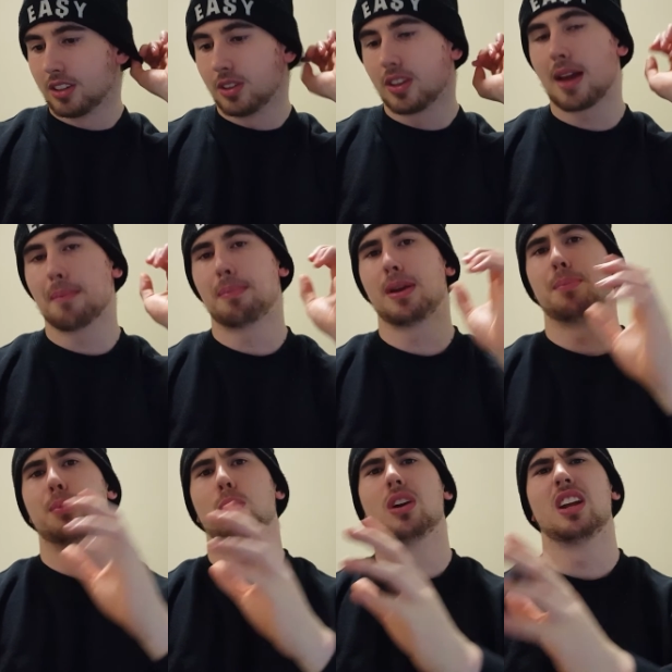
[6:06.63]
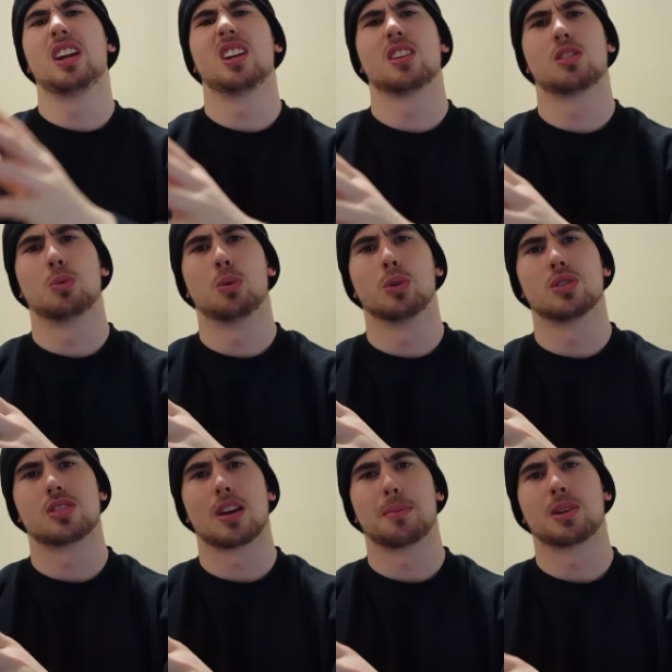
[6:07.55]
you get people leaning
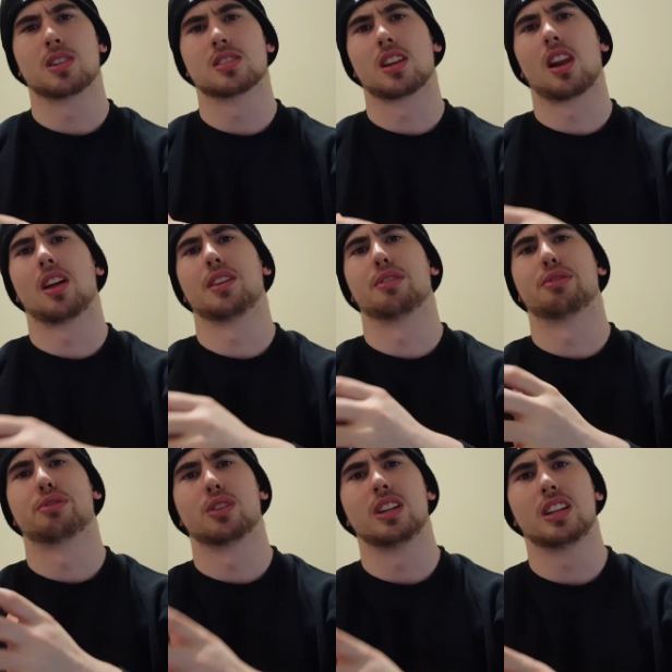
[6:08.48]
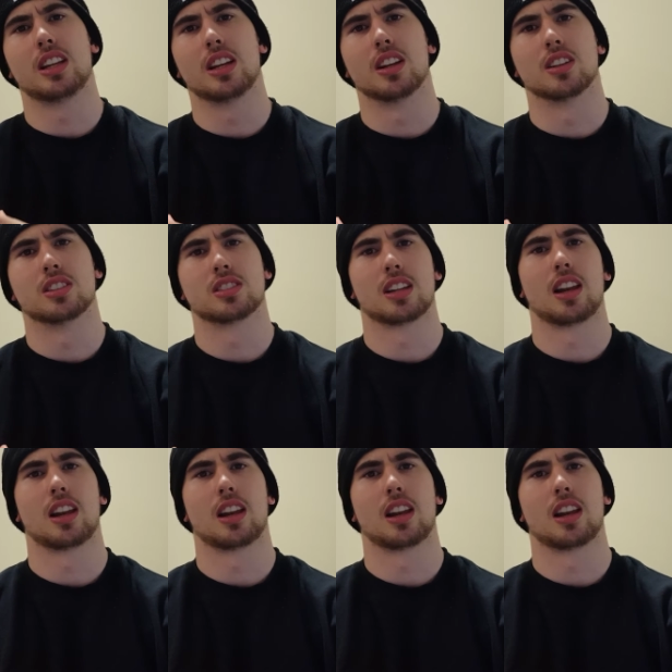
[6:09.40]
towards that because they like the freakiness.